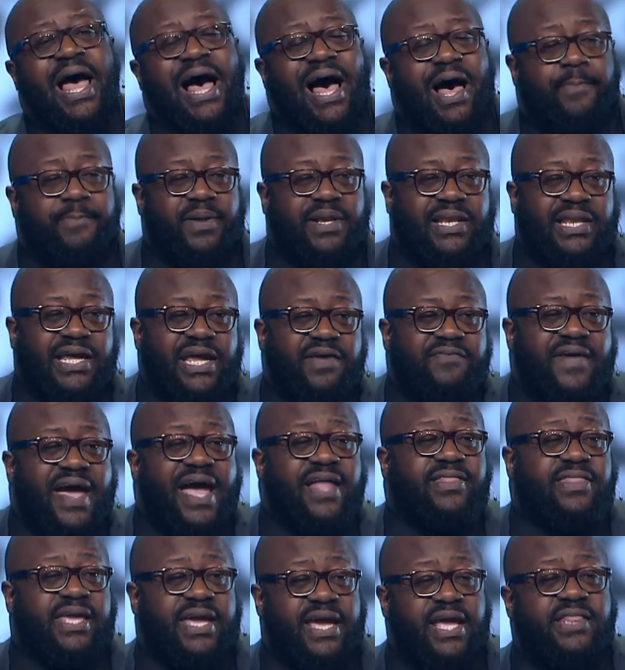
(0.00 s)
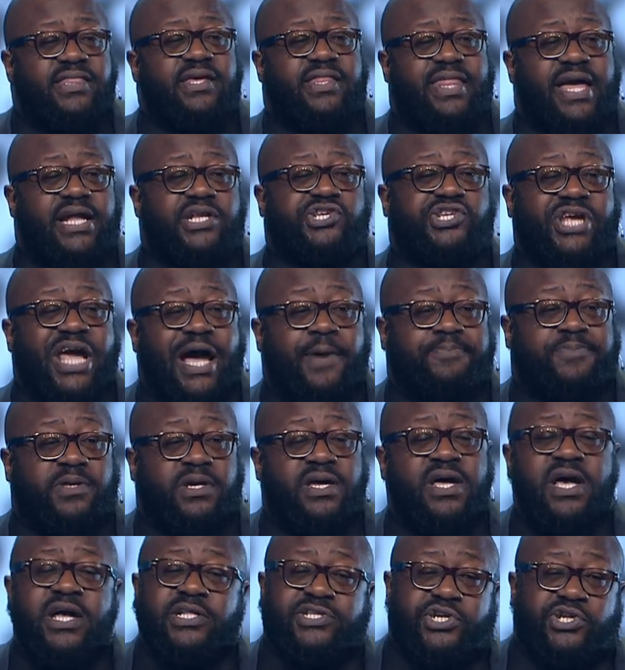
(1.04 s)
I believe, at the end of that
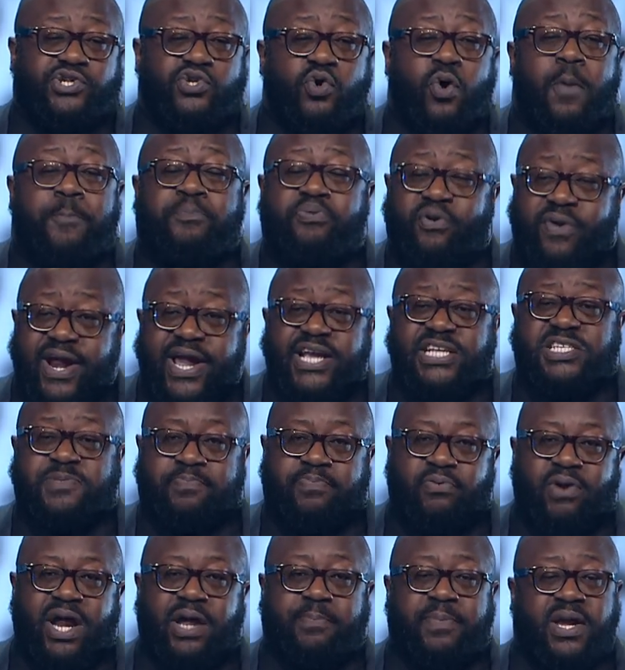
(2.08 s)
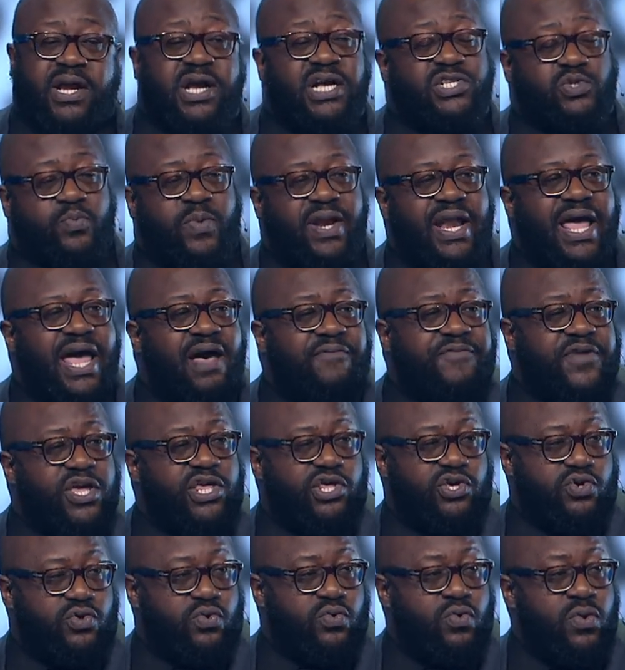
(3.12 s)
chapter to do a praise break because whenever
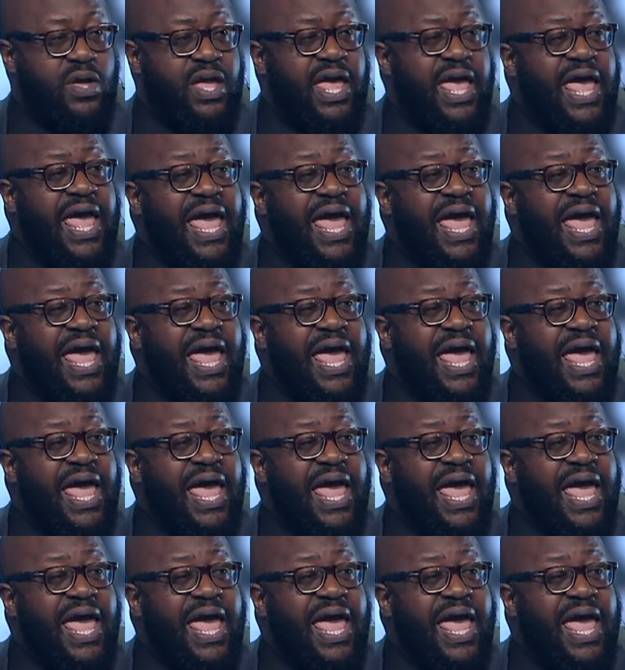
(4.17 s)
you